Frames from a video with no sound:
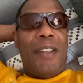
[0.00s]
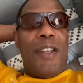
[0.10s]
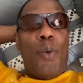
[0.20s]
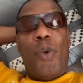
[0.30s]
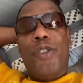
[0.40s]

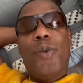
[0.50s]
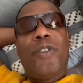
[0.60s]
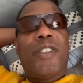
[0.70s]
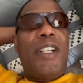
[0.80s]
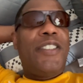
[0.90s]
When you
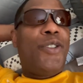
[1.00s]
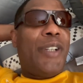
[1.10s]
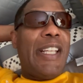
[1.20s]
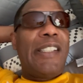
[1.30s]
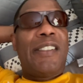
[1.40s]
study your
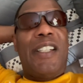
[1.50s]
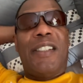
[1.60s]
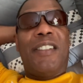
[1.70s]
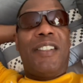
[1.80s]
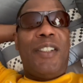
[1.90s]
English
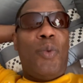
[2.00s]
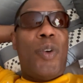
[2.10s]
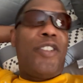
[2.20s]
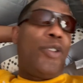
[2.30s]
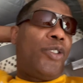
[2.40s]
lesson
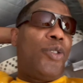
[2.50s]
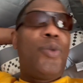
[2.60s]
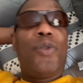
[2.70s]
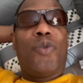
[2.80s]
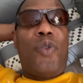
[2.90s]
C1, your
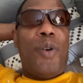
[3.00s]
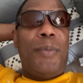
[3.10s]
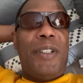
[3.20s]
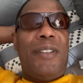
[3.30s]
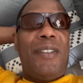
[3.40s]
student
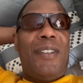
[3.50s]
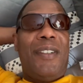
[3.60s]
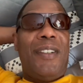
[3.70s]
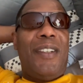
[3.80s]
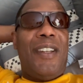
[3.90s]
enrollment,
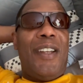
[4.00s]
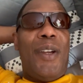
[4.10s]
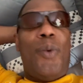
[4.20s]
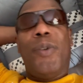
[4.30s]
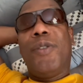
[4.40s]

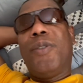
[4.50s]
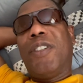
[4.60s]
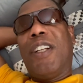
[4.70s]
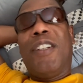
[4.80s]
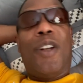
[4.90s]
when you
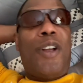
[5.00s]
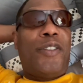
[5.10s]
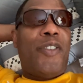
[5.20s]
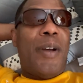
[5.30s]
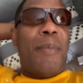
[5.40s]
study
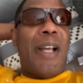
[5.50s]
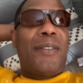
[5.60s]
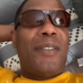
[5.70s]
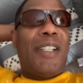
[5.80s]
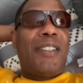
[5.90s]
Lost Found
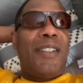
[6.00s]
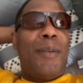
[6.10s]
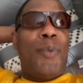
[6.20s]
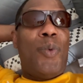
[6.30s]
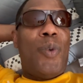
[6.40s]
Miles lesson
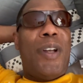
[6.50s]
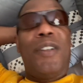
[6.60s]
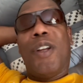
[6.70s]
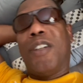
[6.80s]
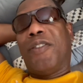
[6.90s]
number 1,
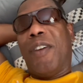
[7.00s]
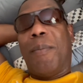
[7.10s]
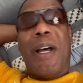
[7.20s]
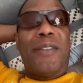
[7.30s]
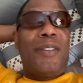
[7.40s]
Lost Found
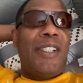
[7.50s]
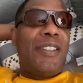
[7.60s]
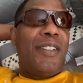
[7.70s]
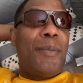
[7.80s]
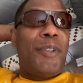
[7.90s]
Miles
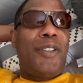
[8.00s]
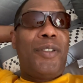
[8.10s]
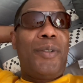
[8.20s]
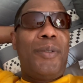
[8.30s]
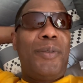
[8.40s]
lesson number
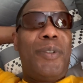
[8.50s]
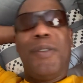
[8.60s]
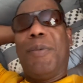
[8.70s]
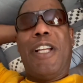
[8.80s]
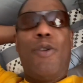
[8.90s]
2, when
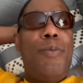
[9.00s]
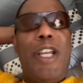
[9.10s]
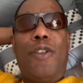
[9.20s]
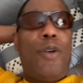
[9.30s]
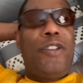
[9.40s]
you be like, who
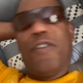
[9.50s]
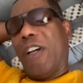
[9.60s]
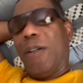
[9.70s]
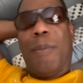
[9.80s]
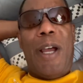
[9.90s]
made the Holy Quran
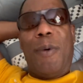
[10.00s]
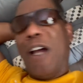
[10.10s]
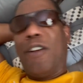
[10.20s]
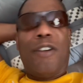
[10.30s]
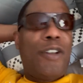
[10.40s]
of the Bible? How
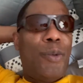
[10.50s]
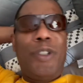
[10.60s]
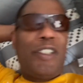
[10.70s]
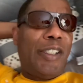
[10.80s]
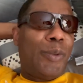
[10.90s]
long ago? We
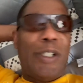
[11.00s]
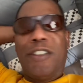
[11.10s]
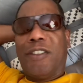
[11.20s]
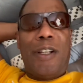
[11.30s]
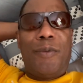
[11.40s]
tell us about
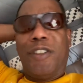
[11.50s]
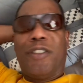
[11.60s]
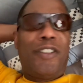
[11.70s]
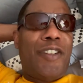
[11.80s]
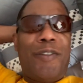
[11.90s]
Islam
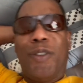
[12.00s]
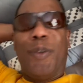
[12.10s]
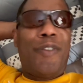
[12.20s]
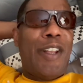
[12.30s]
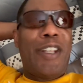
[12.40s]
this is every
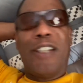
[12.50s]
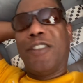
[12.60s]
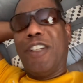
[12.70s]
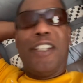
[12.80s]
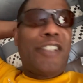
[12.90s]

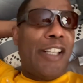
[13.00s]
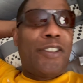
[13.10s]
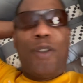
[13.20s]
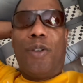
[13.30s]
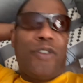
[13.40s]
25,000 years.
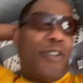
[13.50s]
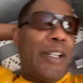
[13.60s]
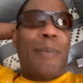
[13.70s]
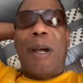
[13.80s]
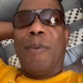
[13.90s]
Answer, the Holy Quran of
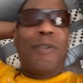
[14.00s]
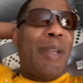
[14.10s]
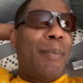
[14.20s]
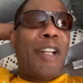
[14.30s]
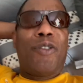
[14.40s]
the Bible is
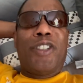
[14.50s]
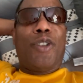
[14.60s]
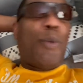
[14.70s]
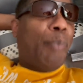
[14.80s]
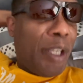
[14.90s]
made by the
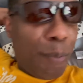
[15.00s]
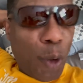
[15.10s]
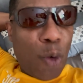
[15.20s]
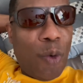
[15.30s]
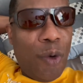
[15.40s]
original people.